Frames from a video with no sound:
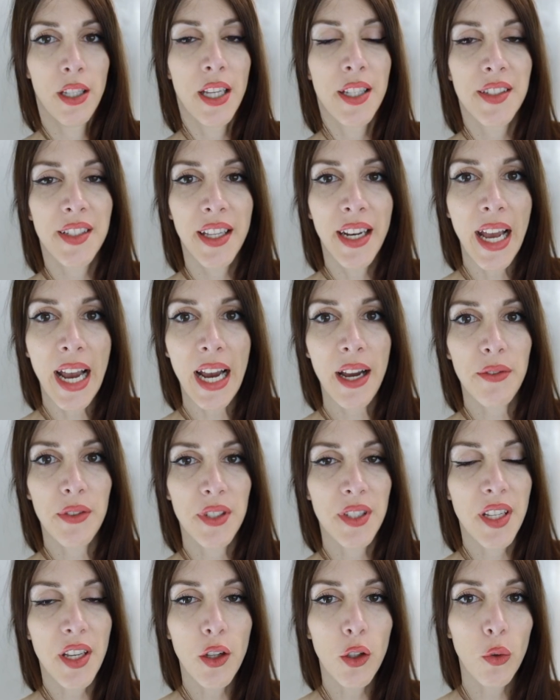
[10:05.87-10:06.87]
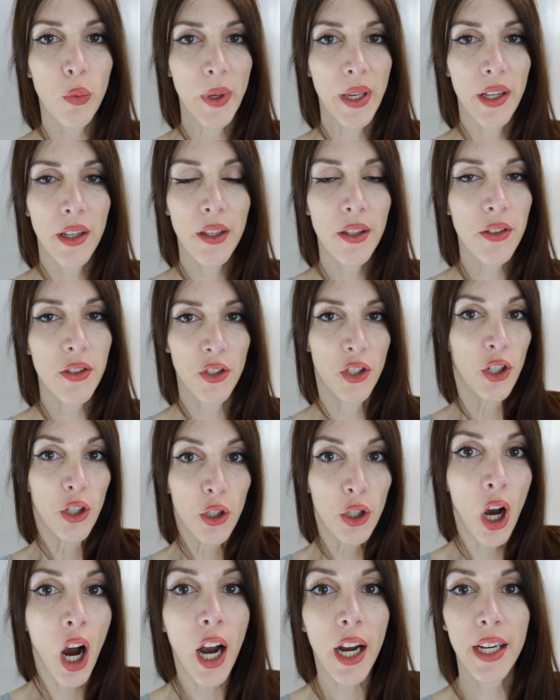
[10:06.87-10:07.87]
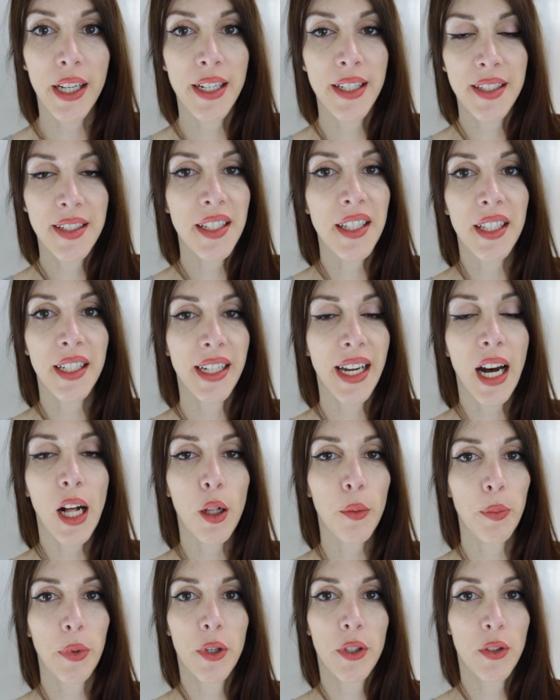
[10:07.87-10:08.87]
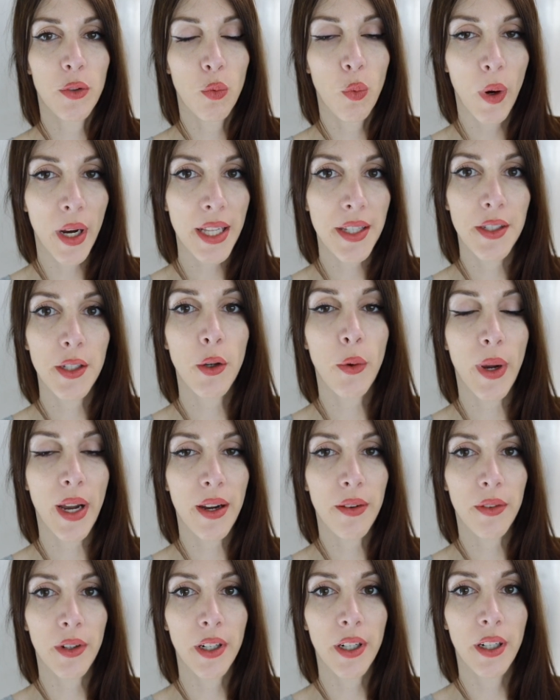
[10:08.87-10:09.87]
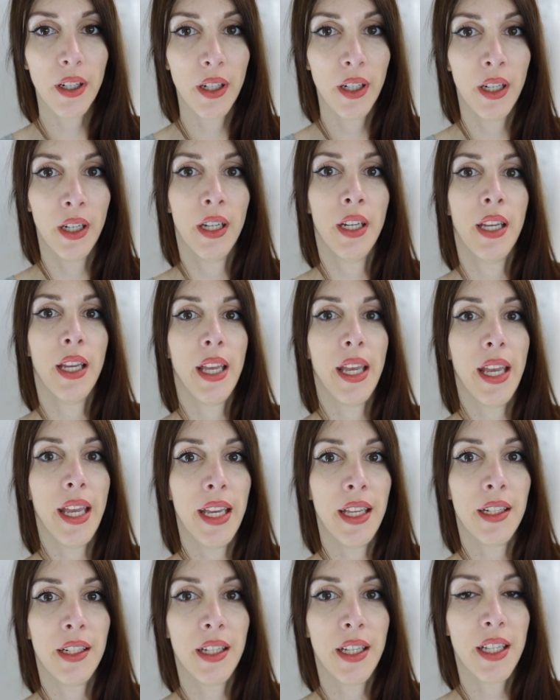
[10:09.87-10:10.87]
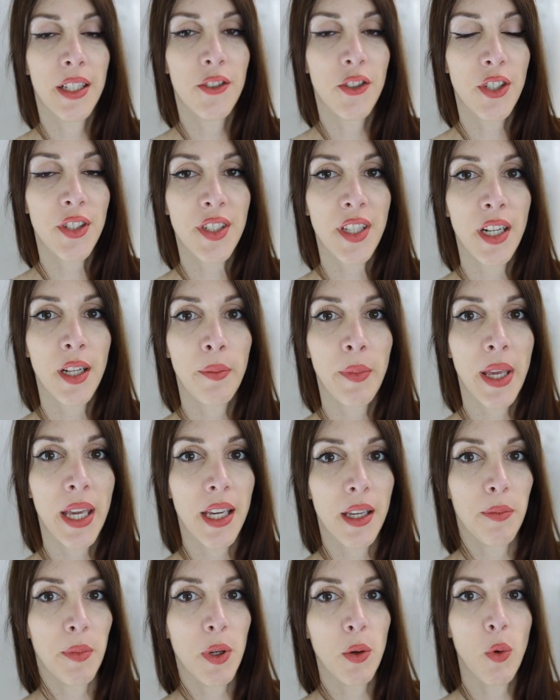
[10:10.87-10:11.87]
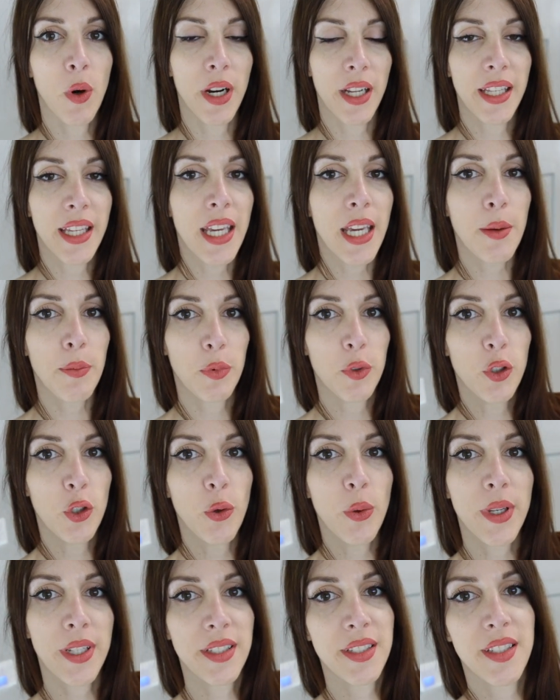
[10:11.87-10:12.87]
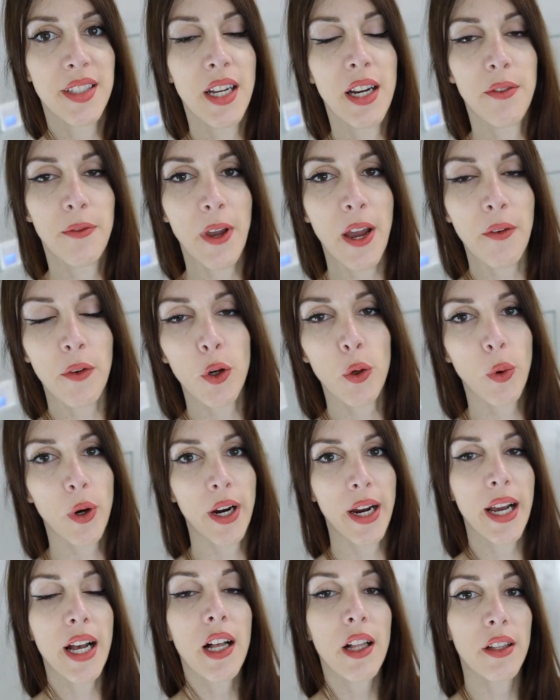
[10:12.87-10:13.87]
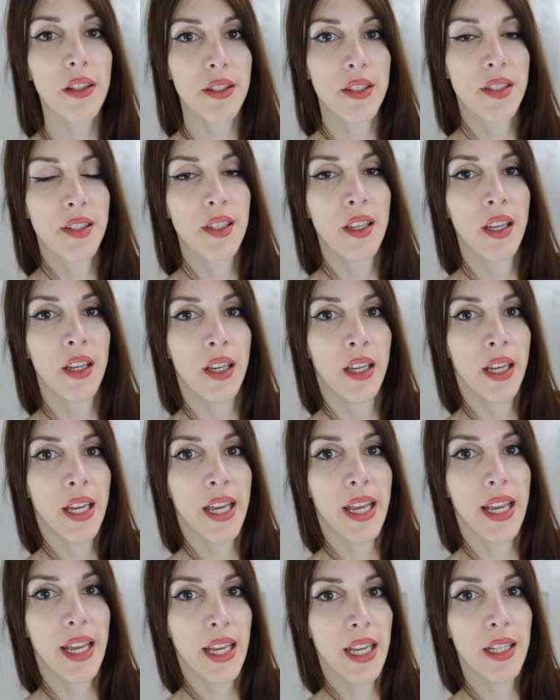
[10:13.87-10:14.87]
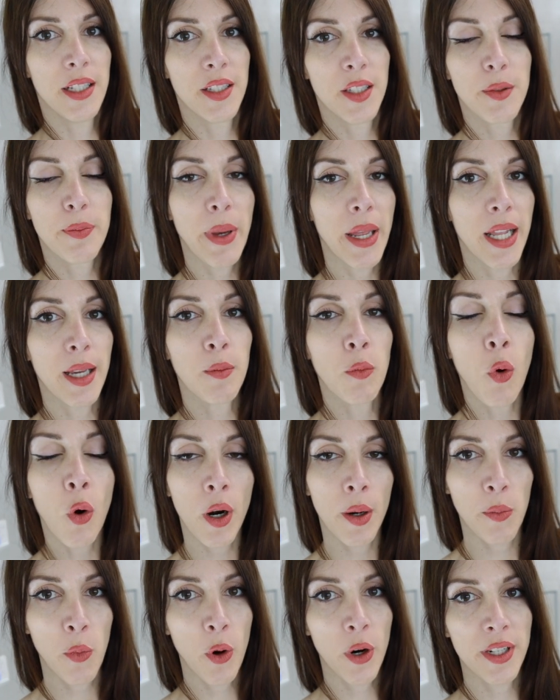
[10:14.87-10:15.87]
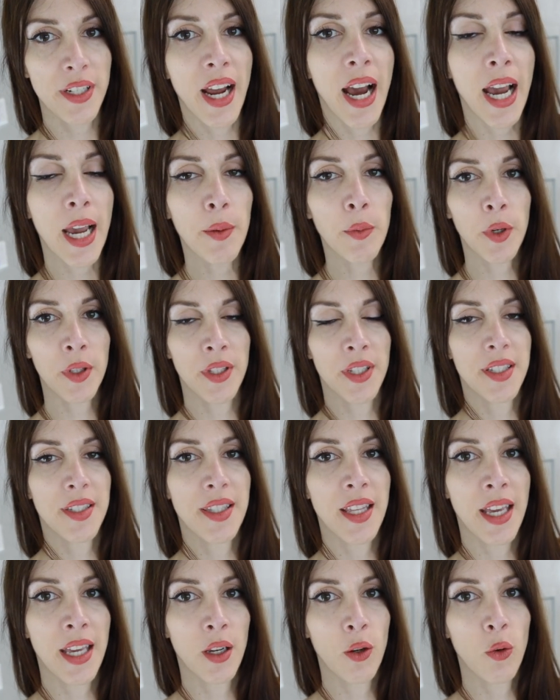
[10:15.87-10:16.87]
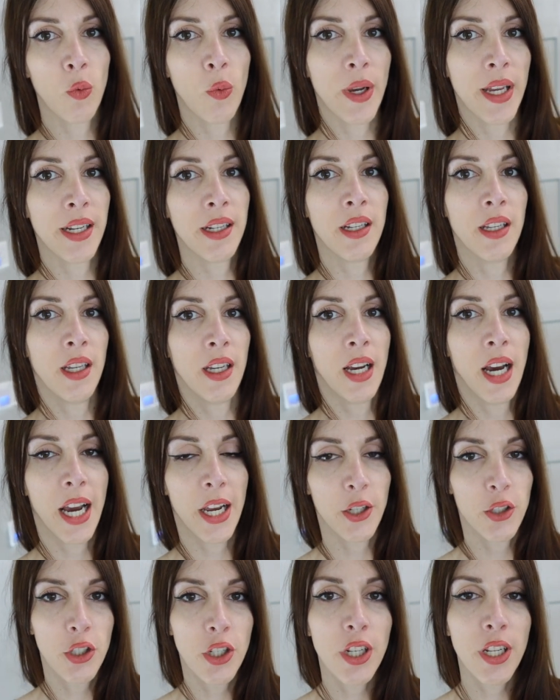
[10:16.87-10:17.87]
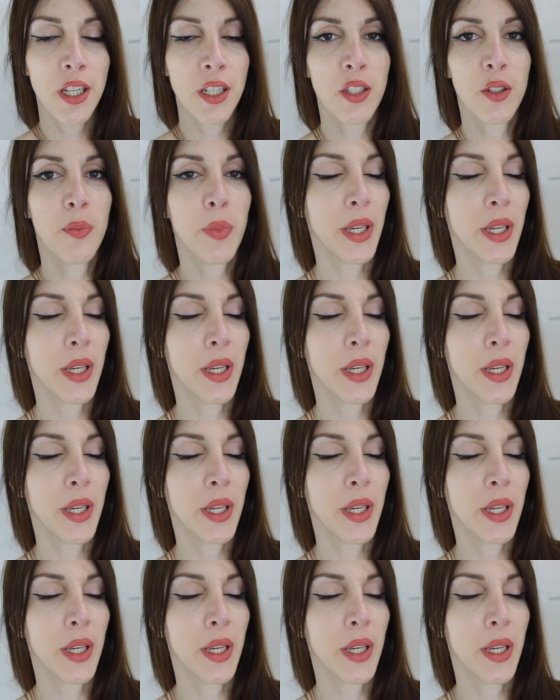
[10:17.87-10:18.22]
It's gonna have steel wheels. You're not gonna see the calipers whatsoever. And it's just gonna make me wanna keep doing stuff everywhere else and spending more and more time on this thing when I shouldn't,